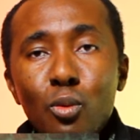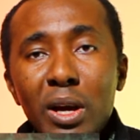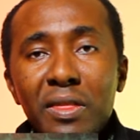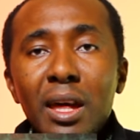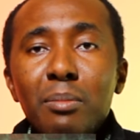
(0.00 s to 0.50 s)

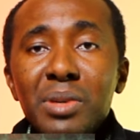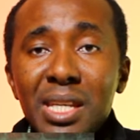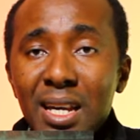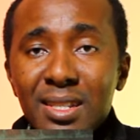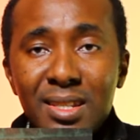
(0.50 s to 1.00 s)
with
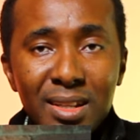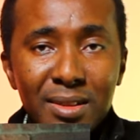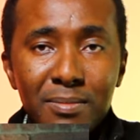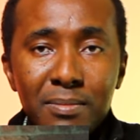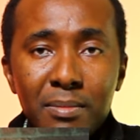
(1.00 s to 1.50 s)
Beyonce.
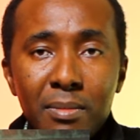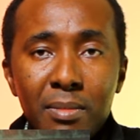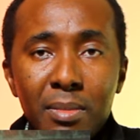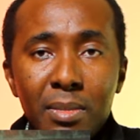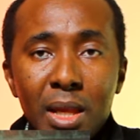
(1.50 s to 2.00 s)

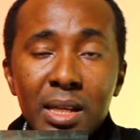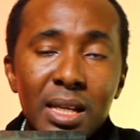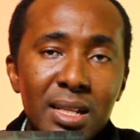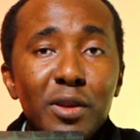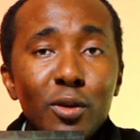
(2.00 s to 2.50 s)

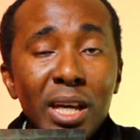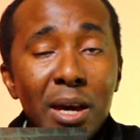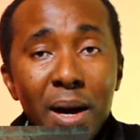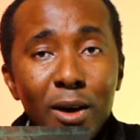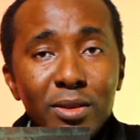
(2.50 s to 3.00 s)
The video
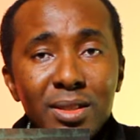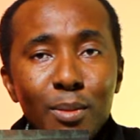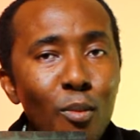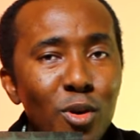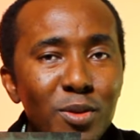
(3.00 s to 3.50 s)
came out,
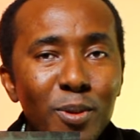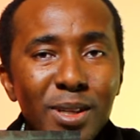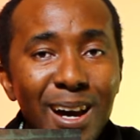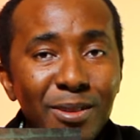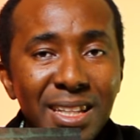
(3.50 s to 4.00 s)
most people
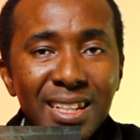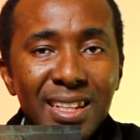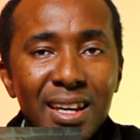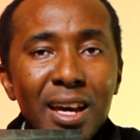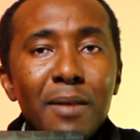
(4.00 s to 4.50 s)
doubted,
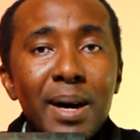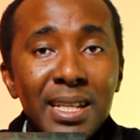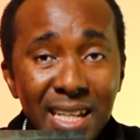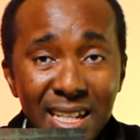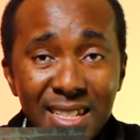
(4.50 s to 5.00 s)
but
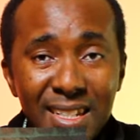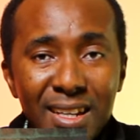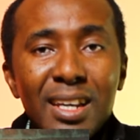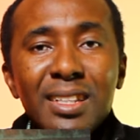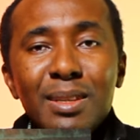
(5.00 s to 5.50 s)
yet
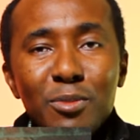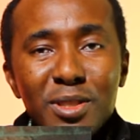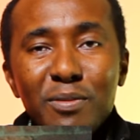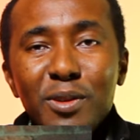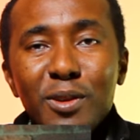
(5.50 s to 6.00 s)
the
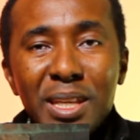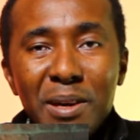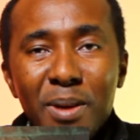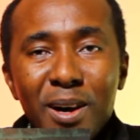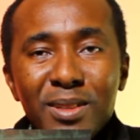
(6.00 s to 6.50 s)
music video
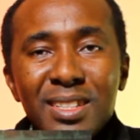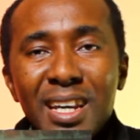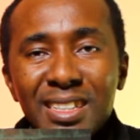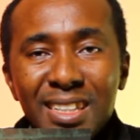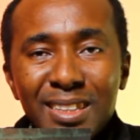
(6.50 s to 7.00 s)
came out
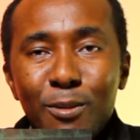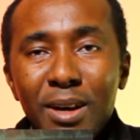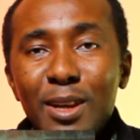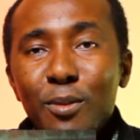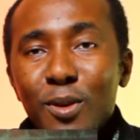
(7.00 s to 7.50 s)
and Shatta
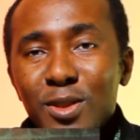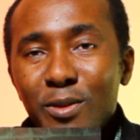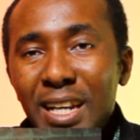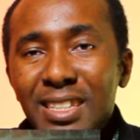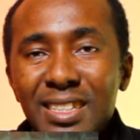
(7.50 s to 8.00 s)
Wale was
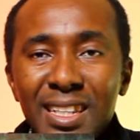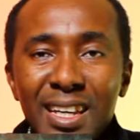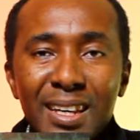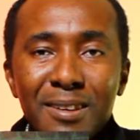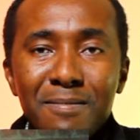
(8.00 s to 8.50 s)
right in
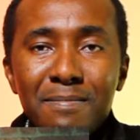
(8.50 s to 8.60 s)
there.